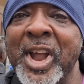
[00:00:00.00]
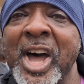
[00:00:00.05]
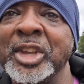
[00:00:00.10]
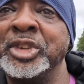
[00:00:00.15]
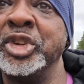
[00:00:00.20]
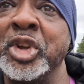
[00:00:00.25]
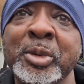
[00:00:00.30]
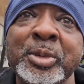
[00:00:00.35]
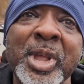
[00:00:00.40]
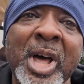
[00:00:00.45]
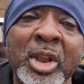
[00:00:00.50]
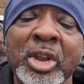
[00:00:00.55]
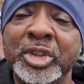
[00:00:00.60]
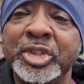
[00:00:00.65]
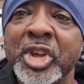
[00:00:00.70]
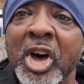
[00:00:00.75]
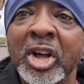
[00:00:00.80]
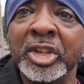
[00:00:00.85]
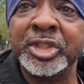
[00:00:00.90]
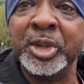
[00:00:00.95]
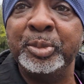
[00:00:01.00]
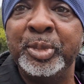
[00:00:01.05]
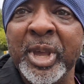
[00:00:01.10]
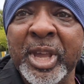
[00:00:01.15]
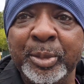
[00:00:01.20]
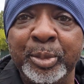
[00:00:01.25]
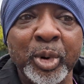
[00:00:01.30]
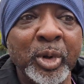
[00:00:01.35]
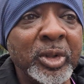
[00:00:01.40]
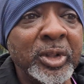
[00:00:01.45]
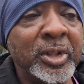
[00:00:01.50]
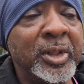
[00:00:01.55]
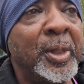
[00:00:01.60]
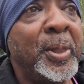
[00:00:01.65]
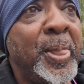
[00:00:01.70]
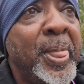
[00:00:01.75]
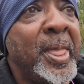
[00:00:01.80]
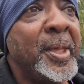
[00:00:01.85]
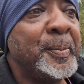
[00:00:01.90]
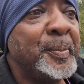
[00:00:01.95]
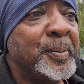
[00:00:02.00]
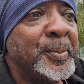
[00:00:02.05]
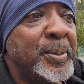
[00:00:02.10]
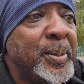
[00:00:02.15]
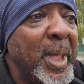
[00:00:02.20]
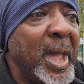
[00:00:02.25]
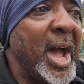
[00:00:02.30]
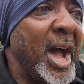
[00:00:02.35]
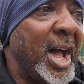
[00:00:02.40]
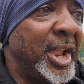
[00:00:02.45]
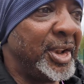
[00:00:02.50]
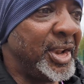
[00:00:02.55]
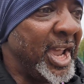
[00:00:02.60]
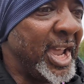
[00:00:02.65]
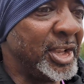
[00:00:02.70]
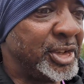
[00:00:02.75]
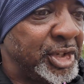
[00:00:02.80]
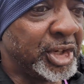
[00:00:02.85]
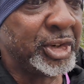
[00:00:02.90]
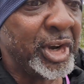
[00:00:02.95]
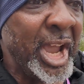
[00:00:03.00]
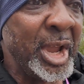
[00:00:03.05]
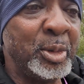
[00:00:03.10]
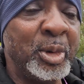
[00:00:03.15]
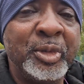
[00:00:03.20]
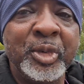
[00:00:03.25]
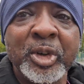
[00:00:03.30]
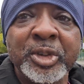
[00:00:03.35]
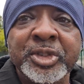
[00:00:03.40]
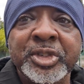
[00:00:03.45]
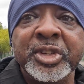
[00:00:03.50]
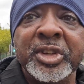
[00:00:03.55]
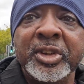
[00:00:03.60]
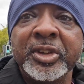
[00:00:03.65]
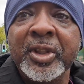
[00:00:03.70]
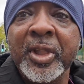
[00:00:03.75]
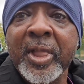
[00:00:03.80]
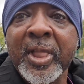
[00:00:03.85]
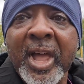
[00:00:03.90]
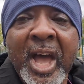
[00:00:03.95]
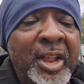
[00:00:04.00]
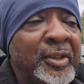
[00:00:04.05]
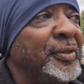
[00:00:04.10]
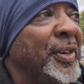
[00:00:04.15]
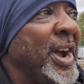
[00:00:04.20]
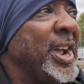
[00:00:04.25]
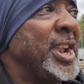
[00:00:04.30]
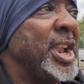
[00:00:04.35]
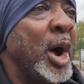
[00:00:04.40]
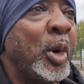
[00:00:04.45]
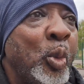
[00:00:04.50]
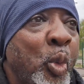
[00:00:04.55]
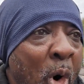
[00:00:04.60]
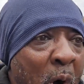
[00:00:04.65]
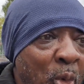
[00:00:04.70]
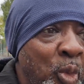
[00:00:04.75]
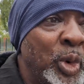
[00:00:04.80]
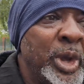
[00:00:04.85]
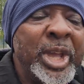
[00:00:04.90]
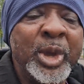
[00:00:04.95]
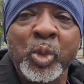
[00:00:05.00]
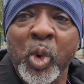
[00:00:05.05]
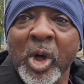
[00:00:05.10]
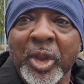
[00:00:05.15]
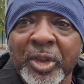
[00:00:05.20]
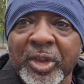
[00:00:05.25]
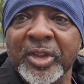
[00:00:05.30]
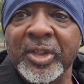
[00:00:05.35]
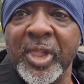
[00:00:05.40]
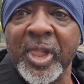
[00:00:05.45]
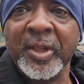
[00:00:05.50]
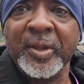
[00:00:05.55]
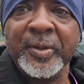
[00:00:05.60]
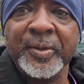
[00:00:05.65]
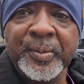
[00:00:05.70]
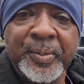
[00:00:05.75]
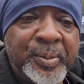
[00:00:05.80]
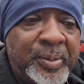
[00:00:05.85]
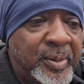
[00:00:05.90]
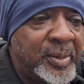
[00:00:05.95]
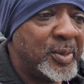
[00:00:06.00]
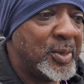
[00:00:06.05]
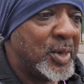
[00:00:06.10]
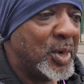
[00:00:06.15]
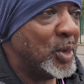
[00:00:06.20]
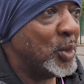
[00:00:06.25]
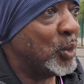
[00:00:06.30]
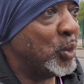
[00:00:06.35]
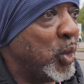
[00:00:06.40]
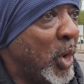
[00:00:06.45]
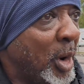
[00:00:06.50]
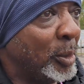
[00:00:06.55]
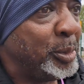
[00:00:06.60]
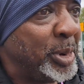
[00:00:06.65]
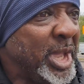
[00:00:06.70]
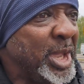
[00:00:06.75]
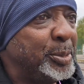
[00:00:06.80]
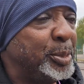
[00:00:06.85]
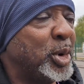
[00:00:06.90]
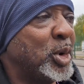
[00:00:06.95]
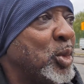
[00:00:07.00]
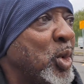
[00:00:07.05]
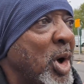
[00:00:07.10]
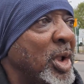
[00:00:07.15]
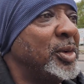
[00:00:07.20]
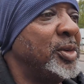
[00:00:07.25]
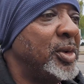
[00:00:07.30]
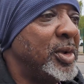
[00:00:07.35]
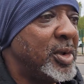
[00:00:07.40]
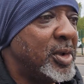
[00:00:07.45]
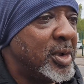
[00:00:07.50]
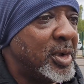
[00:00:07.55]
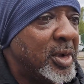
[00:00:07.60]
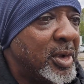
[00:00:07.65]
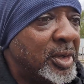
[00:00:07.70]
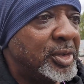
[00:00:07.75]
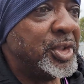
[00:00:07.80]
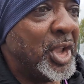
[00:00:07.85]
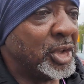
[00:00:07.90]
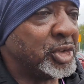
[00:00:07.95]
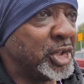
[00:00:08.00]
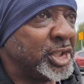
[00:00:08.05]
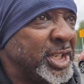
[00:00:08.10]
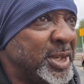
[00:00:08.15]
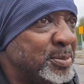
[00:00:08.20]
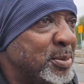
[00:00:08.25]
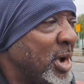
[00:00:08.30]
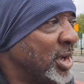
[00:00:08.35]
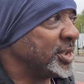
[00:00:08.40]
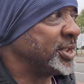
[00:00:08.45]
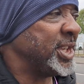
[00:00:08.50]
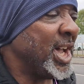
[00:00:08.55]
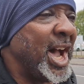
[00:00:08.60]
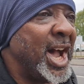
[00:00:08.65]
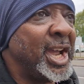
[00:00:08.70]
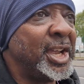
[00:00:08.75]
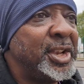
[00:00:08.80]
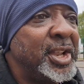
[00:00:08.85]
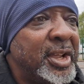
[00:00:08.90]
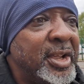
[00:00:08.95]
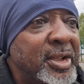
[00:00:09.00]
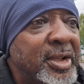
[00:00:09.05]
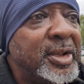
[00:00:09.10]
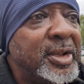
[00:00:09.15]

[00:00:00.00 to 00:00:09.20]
Farage should come down and talk to people and integrate with us and find out what we want, what people want. Not just in Moss Side,